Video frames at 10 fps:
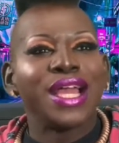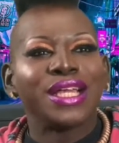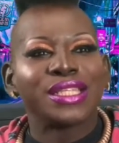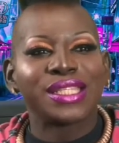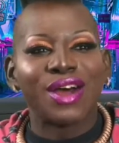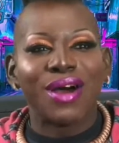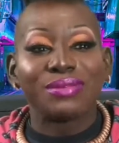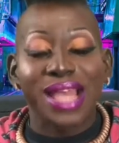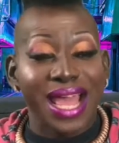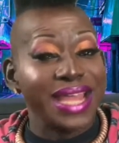so I was
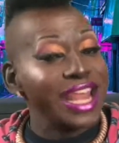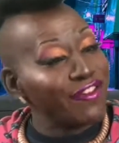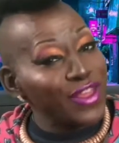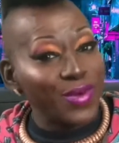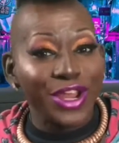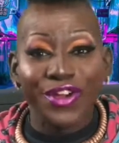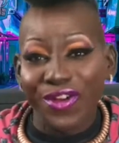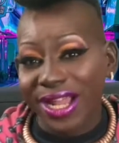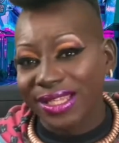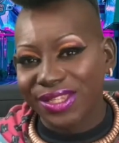like, I definitely want a
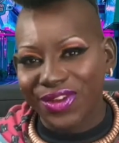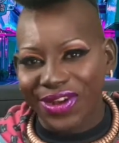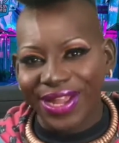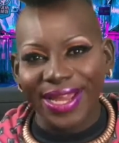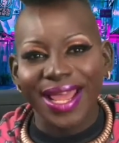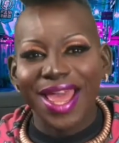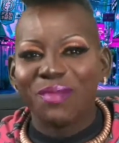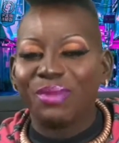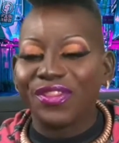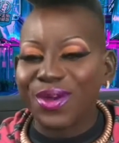green screen.
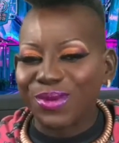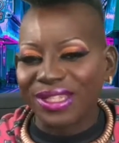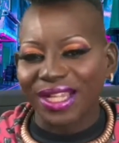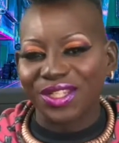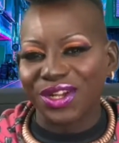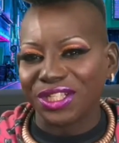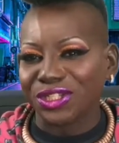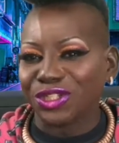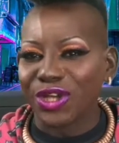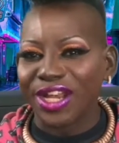But then once I started to
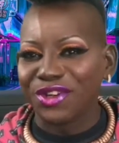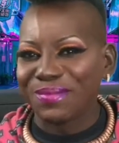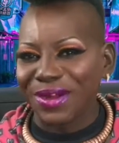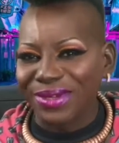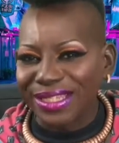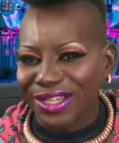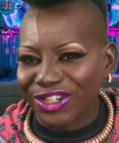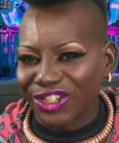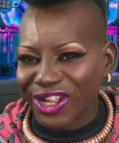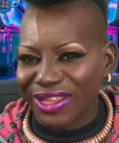try to do my research
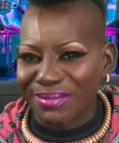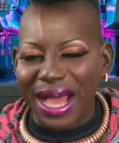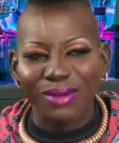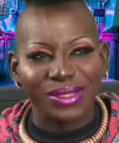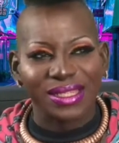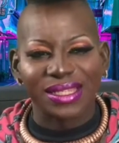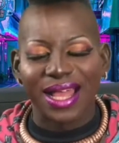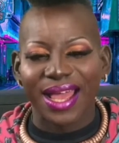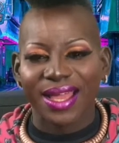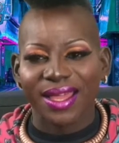on them, I was just
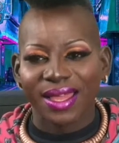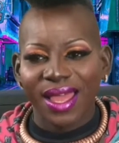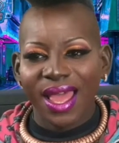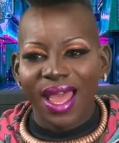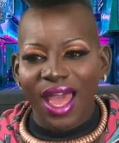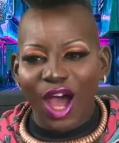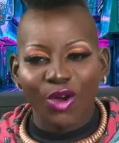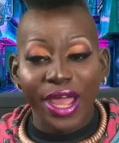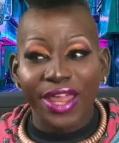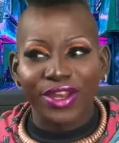like,
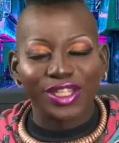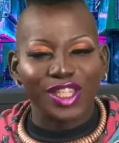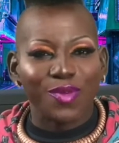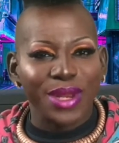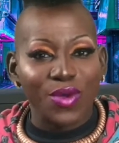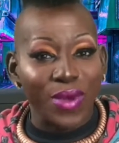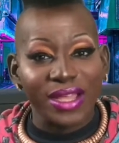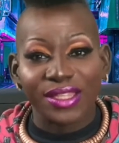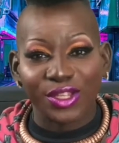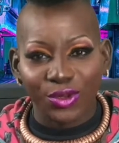okay, there's so many
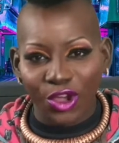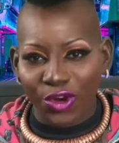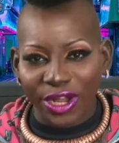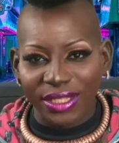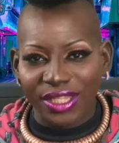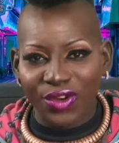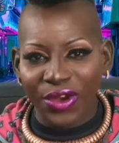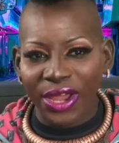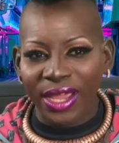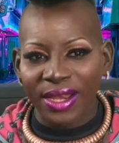ways to do a green
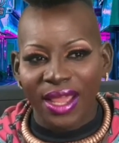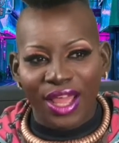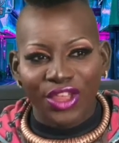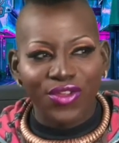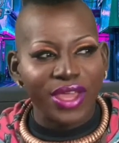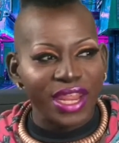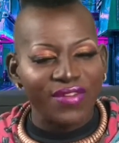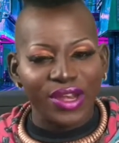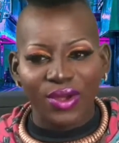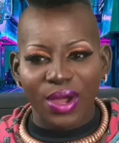screen. You could even
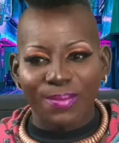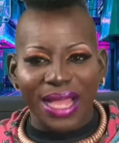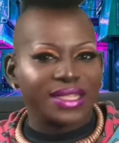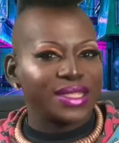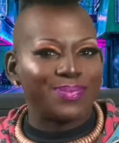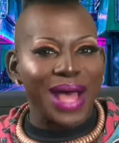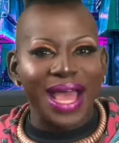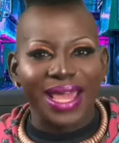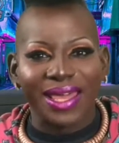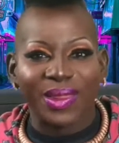do it by just
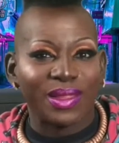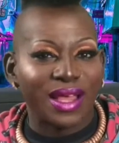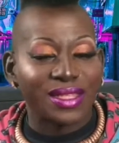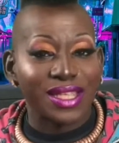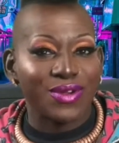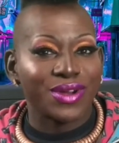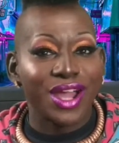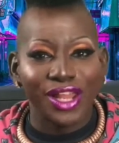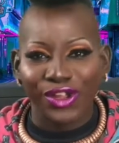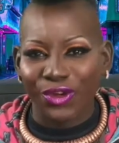buying a certain
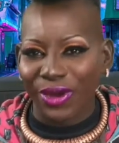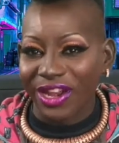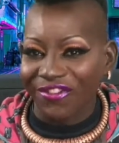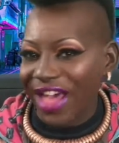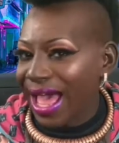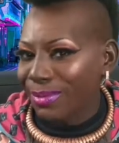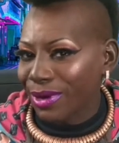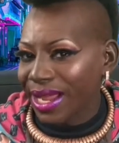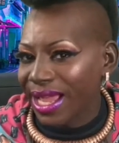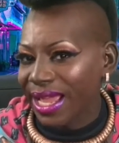color green
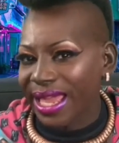fabric